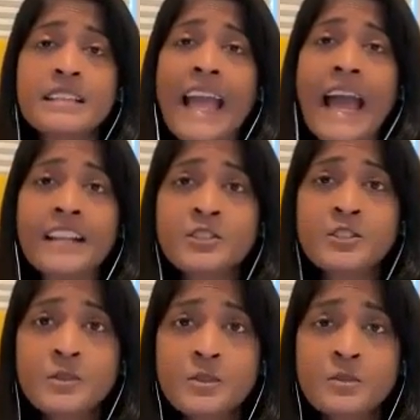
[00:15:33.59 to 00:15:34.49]
the
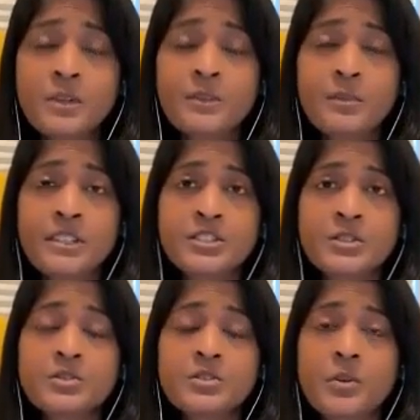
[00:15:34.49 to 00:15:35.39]
attitude with which
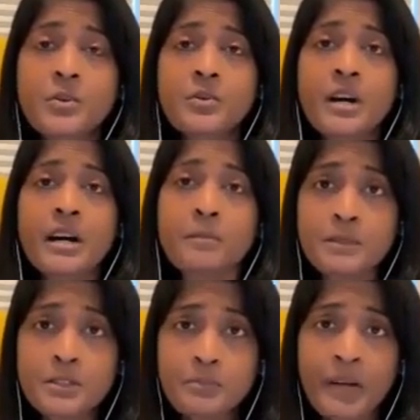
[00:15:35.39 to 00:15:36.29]
you show up
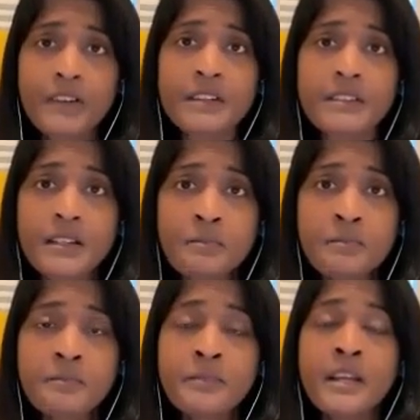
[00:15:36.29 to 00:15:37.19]
to parent them.